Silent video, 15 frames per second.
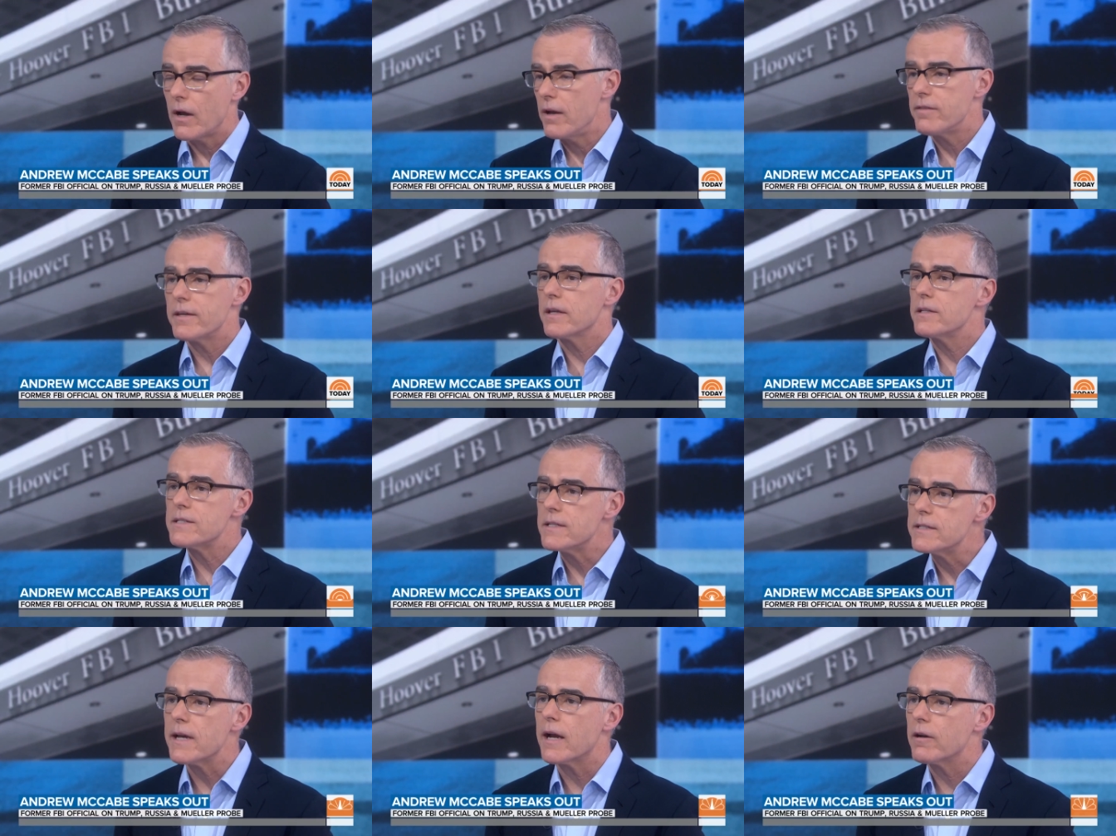I think it's
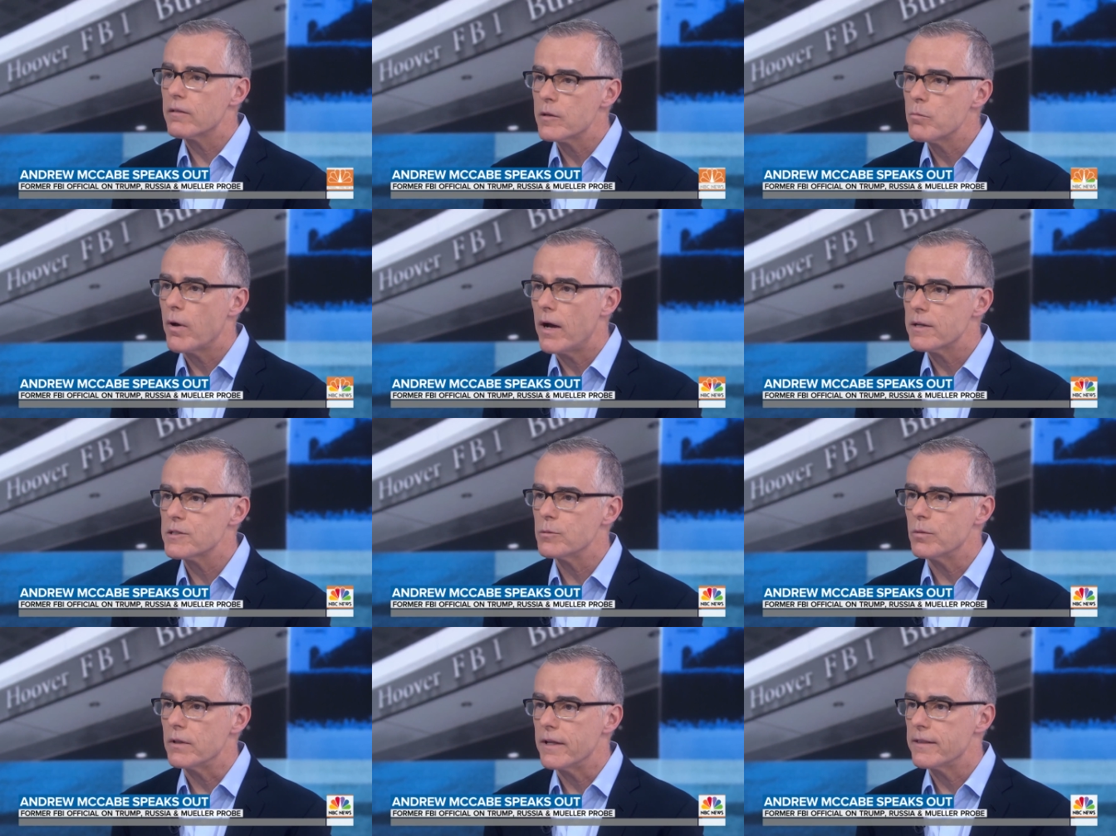entirely
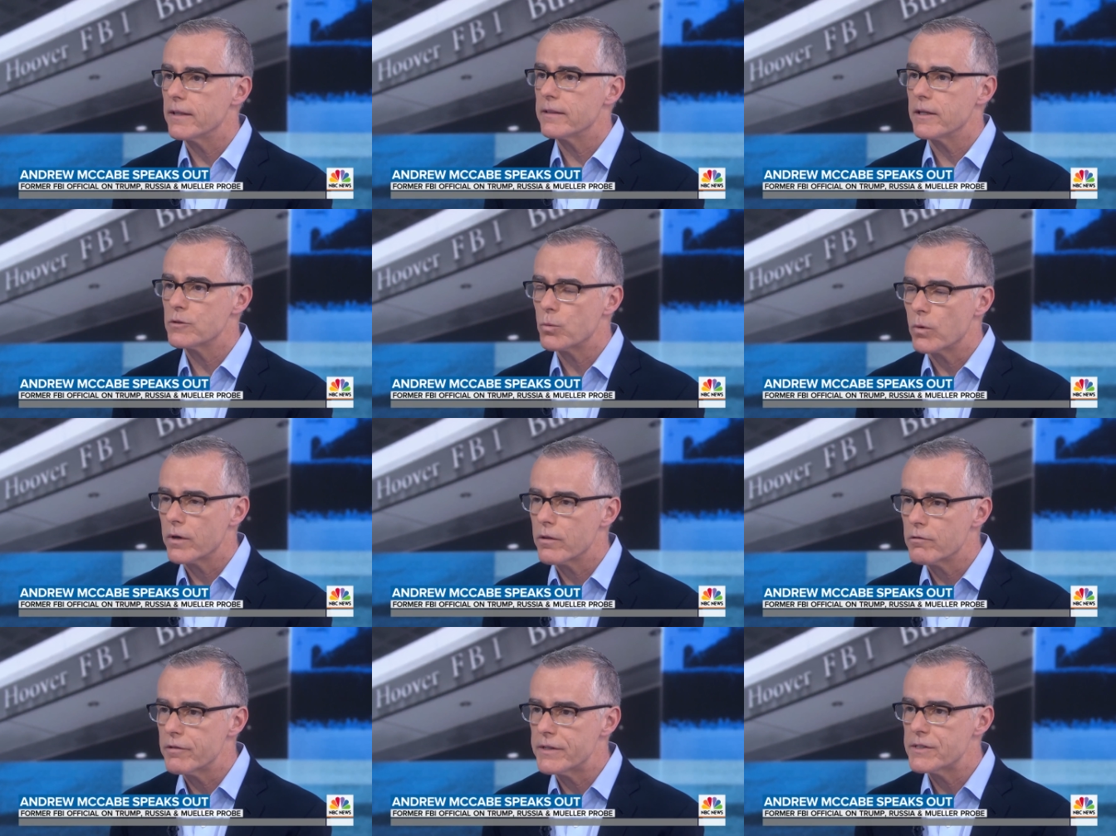possible. I think that's one
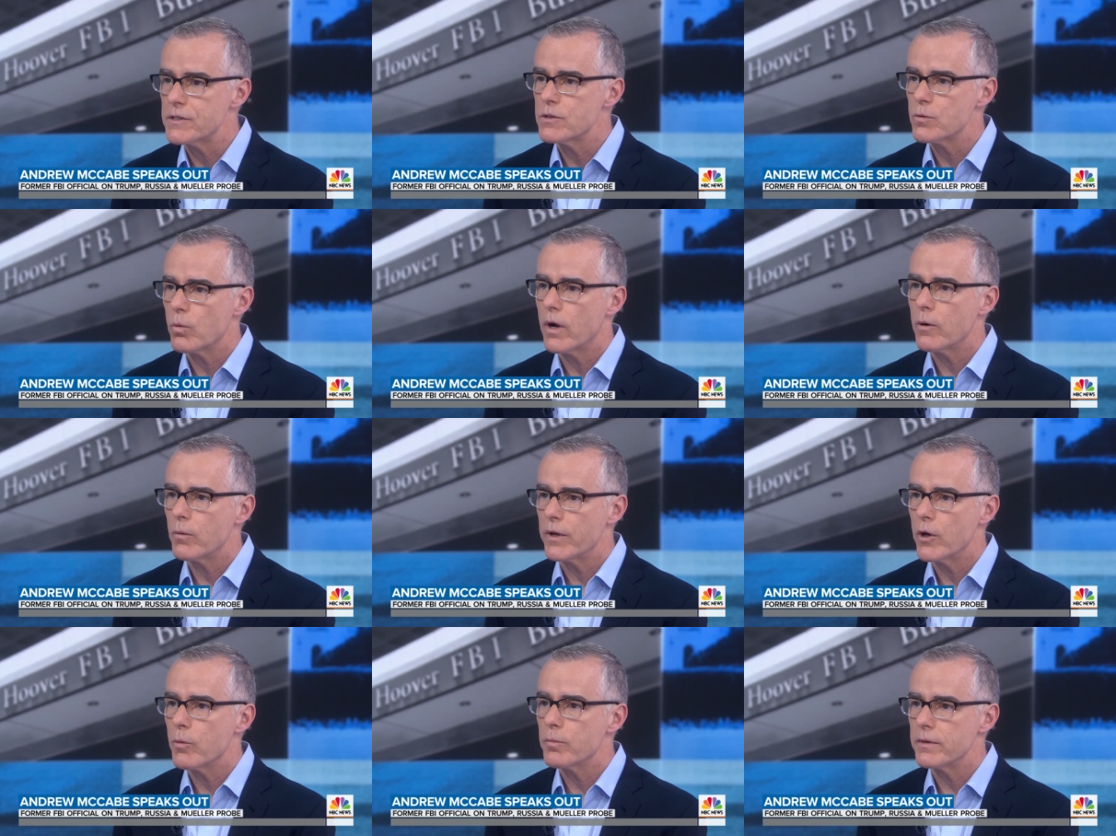of the reasons why
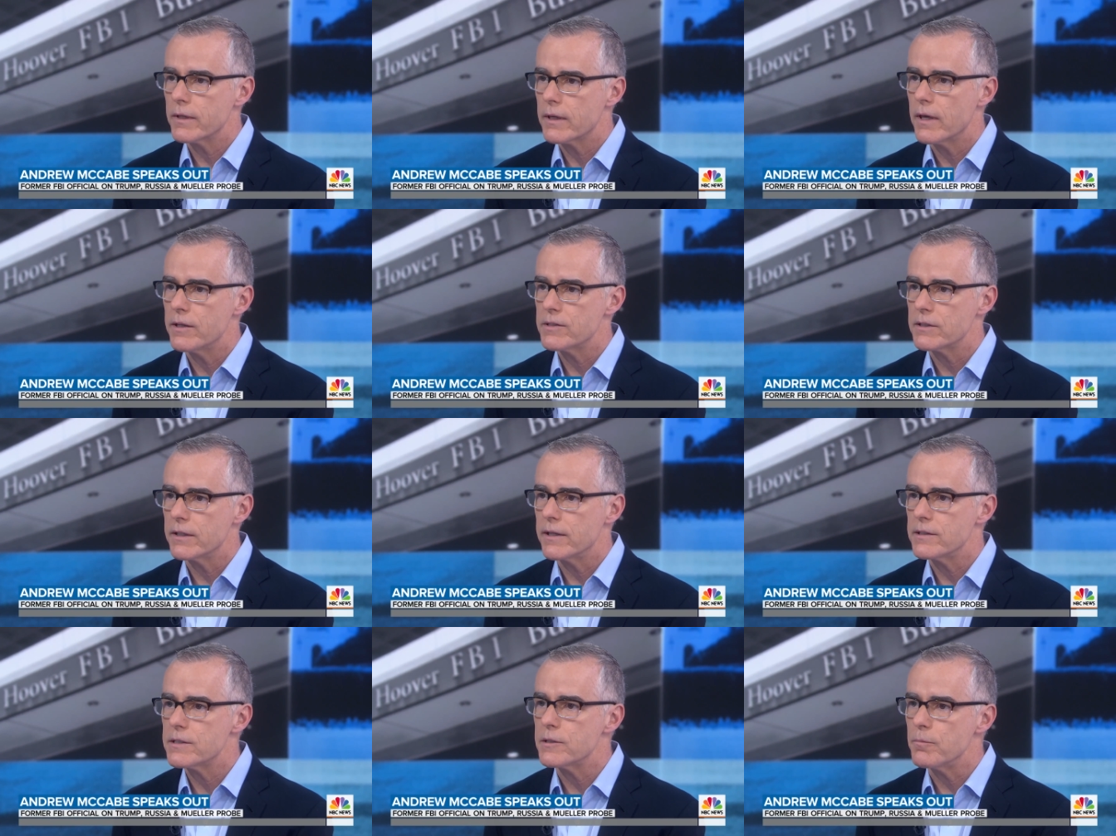we opened the case
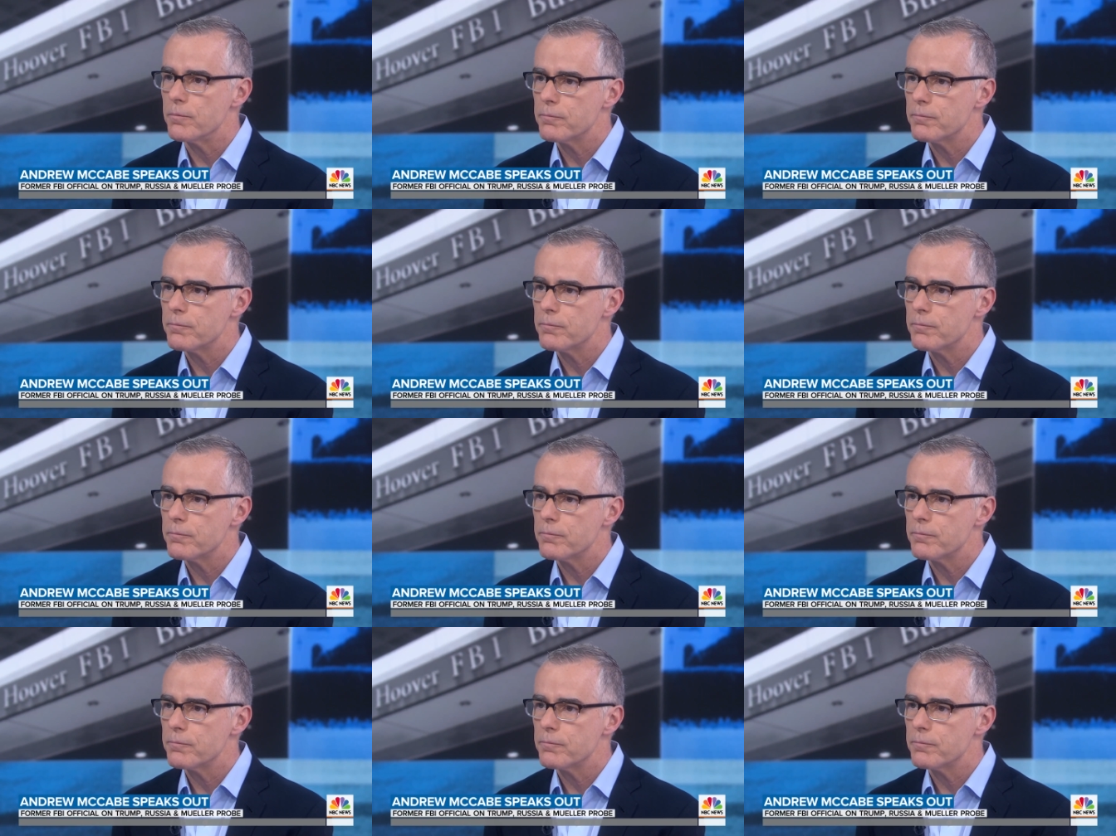against him.